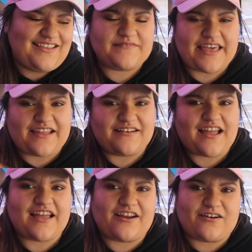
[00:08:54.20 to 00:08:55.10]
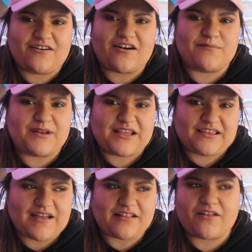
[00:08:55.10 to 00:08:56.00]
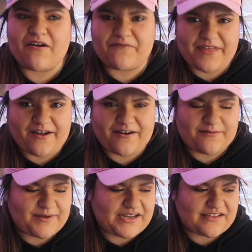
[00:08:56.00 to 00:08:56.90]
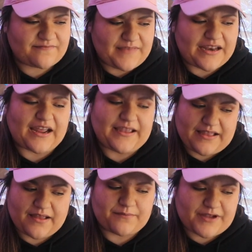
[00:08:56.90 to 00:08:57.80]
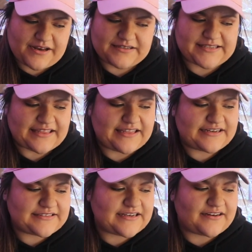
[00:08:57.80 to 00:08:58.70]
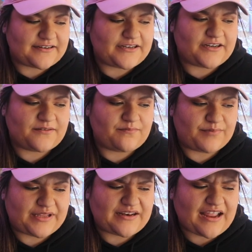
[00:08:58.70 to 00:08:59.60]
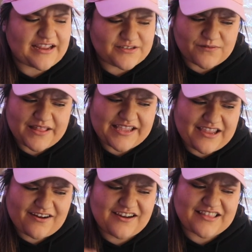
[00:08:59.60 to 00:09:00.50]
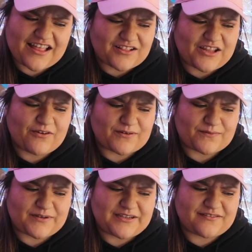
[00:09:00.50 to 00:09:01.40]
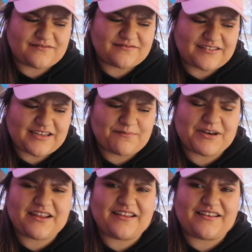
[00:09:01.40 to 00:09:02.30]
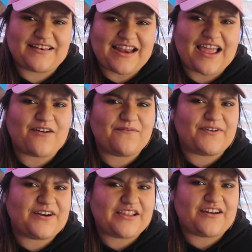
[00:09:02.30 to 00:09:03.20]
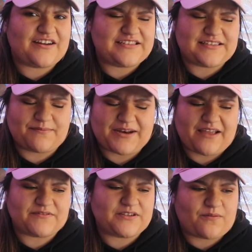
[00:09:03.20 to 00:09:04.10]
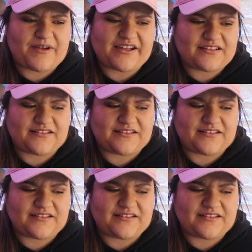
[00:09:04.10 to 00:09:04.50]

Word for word: that higher harmony. I love that harmony. And I, I'm kind of sad that it's not in here, but I do like hearing that lower one. And I'm gonna, now I'm very curious and I'm gonna have to go back and